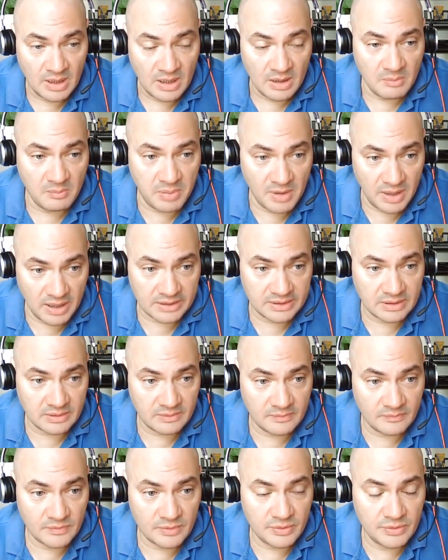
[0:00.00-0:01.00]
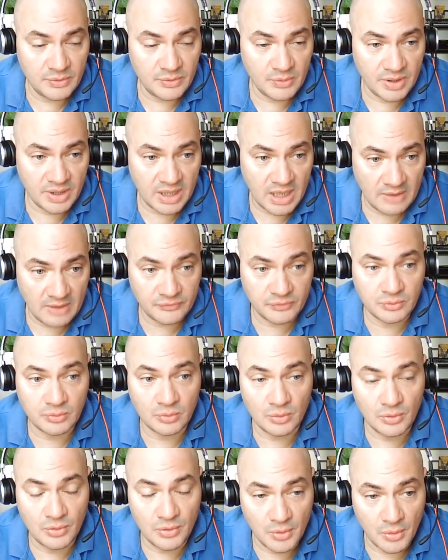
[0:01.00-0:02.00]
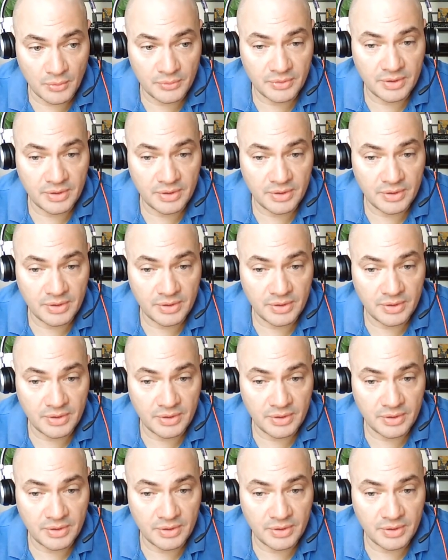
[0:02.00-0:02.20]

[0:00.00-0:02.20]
But you have to learn